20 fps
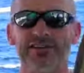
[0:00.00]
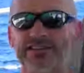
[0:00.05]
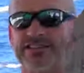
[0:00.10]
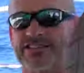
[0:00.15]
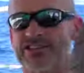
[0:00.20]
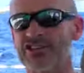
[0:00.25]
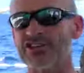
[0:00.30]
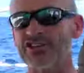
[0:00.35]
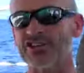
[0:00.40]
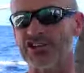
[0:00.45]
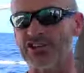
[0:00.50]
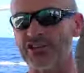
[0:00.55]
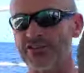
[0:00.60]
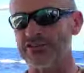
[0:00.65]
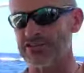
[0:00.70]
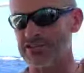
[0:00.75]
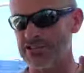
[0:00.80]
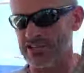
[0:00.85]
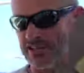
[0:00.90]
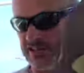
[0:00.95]
are skid
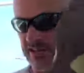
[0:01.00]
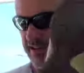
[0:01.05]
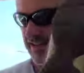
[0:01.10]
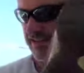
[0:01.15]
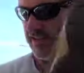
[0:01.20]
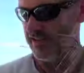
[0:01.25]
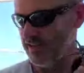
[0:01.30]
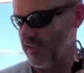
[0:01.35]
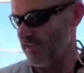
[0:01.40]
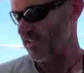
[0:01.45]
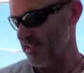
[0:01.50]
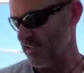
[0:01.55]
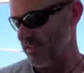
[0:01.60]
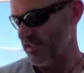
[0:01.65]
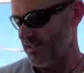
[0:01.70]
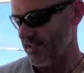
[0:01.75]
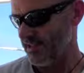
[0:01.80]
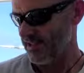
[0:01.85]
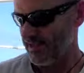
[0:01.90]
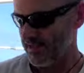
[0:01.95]
shoes,
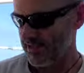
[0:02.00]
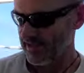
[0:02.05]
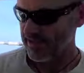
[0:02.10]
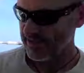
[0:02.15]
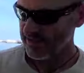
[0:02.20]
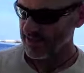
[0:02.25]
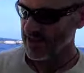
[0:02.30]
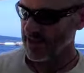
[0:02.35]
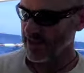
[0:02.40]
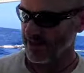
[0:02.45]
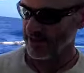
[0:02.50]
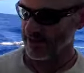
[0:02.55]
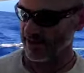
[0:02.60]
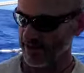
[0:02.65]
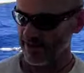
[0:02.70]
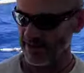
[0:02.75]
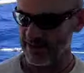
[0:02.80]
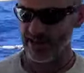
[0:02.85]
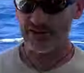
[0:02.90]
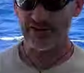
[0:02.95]
then
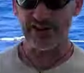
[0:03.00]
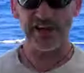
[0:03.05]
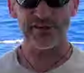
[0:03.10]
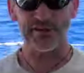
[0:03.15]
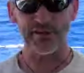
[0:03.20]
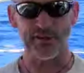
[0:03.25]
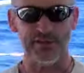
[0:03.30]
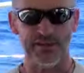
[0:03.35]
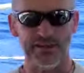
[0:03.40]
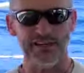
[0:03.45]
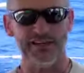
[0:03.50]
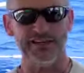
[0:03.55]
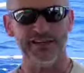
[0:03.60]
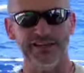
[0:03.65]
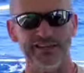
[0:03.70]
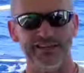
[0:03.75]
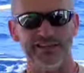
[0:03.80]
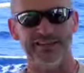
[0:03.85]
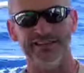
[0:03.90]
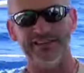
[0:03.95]
the only other thing
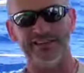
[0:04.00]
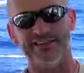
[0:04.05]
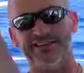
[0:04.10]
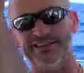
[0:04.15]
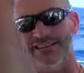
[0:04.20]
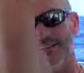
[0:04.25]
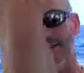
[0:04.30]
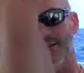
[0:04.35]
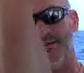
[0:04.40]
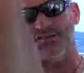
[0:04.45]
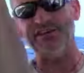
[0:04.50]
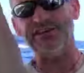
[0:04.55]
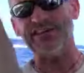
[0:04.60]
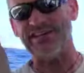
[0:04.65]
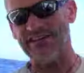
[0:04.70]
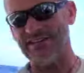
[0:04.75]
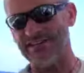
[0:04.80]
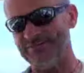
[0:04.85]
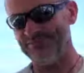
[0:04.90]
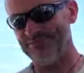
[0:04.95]
is
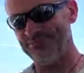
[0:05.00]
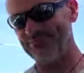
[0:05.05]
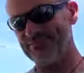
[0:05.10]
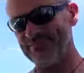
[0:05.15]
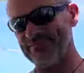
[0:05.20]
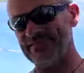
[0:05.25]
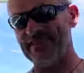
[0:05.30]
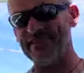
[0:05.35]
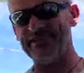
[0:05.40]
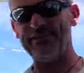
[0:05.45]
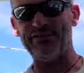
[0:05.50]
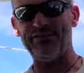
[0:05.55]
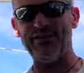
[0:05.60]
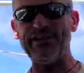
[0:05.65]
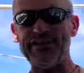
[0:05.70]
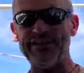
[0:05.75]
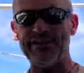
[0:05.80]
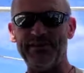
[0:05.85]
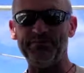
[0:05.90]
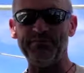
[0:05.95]
feet. And
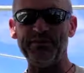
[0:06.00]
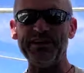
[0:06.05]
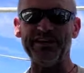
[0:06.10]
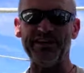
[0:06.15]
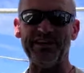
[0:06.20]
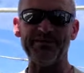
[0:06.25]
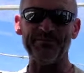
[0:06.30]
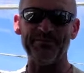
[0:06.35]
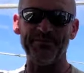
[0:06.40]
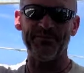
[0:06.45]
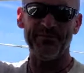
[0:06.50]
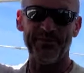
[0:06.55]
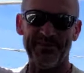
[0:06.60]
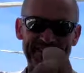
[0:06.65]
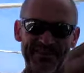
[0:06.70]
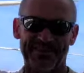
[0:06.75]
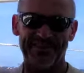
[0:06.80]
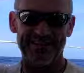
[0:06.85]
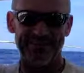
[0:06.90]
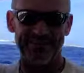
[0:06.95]
feet become
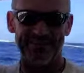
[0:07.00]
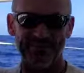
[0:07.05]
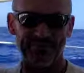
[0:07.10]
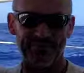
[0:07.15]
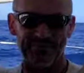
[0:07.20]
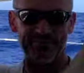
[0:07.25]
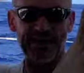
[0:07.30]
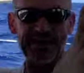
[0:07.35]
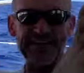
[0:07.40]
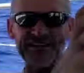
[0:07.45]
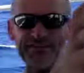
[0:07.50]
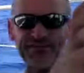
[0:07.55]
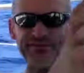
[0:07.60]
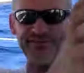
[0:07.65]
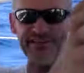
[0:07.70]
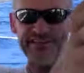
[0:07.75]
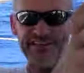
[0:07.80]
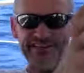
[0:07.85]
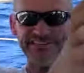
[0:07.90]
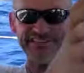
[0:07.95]
bloody
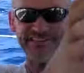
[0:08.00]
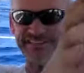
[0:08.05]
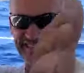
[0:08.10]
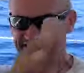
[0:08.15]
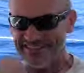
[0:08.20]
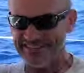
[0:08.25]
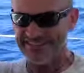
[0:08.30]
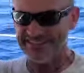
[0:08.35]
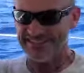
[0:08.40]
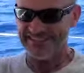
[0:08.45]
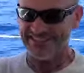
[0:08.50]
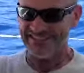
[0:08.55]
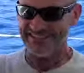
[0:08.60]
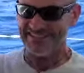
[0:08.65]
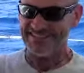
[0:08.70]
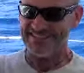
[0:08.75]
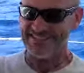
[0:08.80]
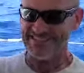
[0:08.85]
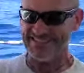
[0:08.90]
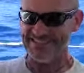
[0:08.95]
feet.
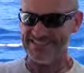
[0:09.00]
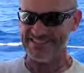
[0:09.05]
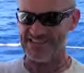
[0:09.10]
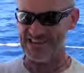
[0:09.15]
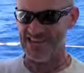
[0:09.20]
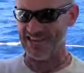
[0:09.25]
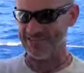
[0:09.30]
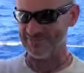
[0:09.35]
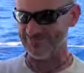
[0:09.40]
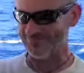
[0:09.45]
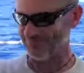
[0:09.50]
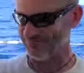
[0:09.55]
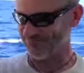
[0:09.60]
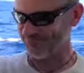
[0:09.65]
So